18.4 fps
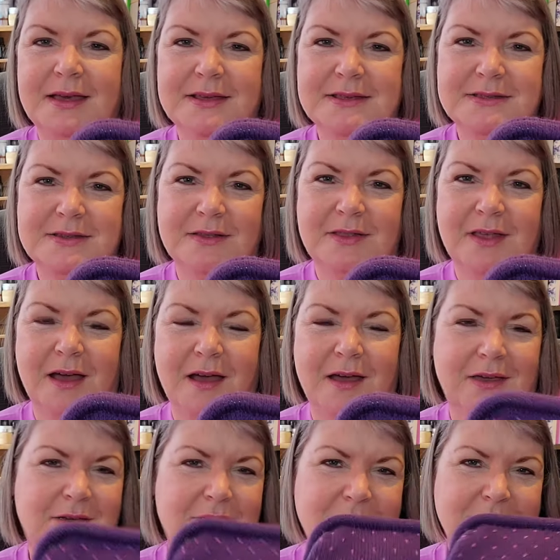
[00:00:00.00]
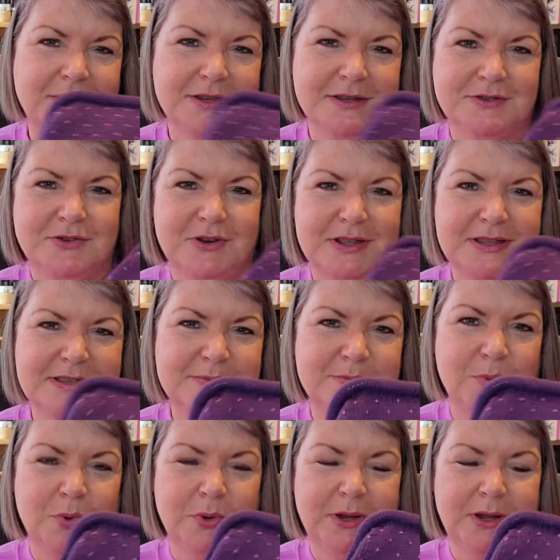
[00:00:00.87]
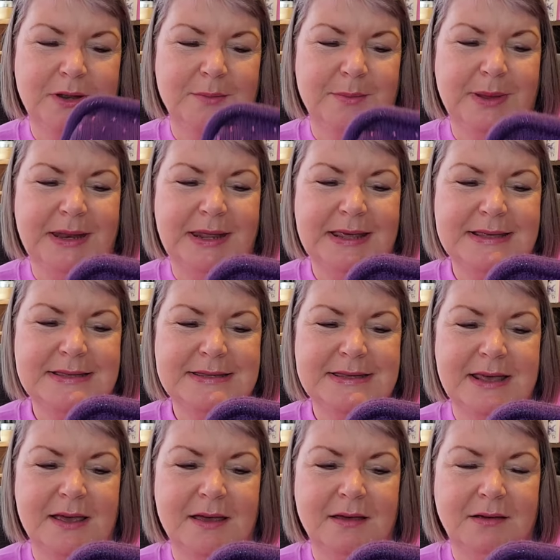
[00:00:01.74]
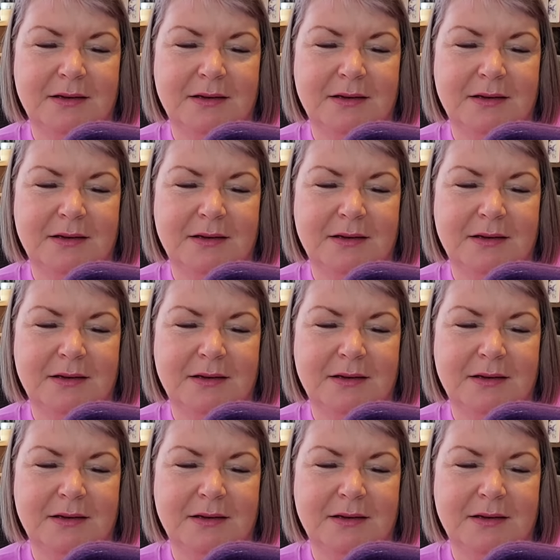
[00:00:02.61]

so that I could just transport it a bit easier,